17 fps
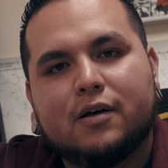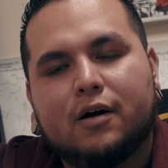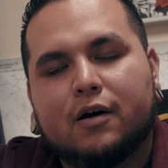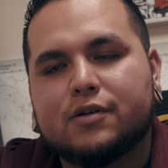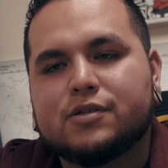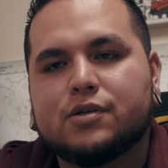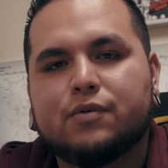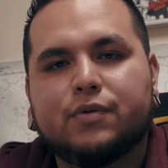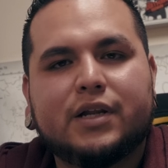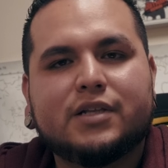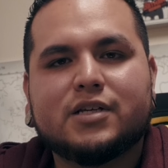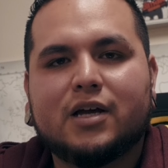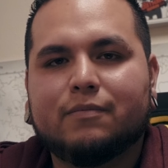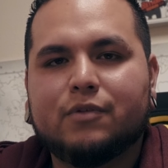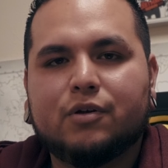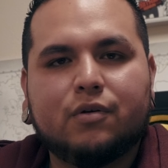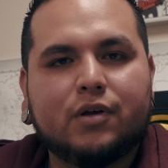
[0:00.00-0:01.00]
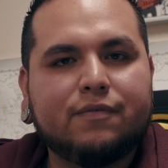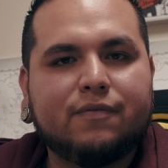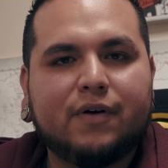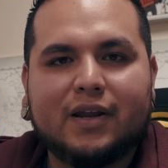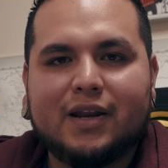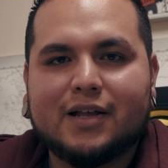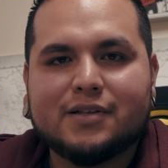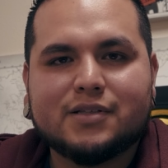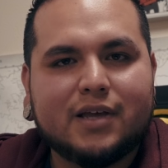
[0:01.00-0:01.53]
Also, anytime they
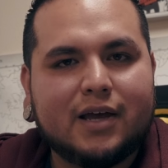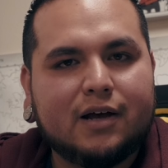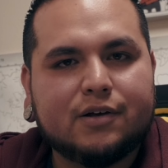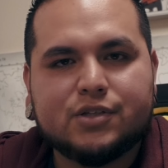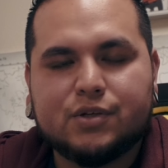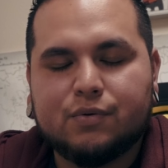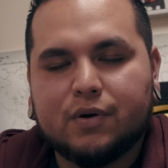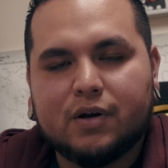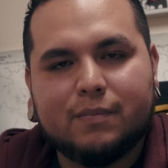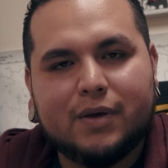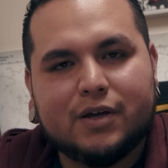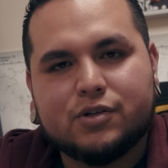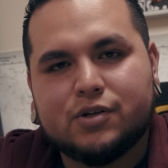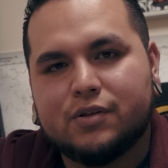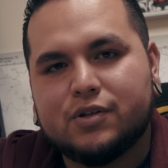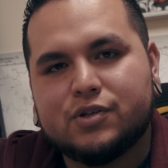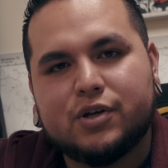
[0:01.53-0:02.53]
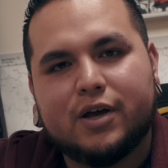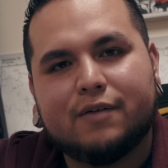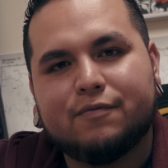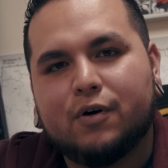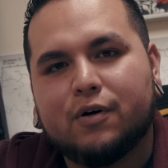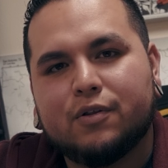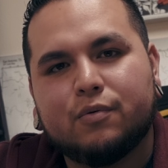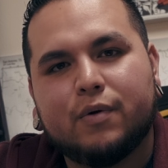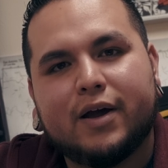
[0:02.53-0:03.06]
refinance the house, you want to make sure that you have
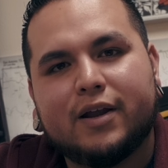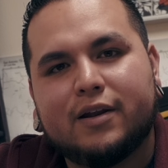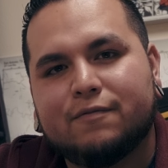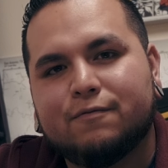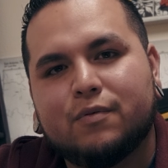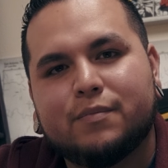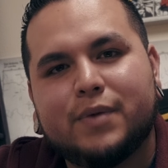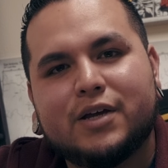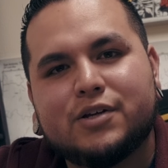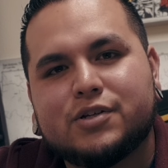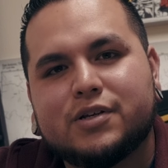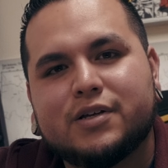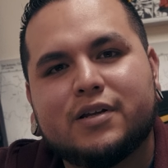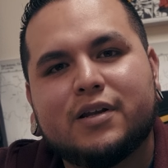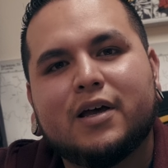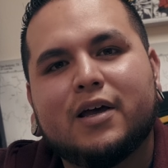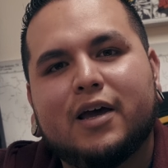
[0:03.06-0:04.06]
all the right information,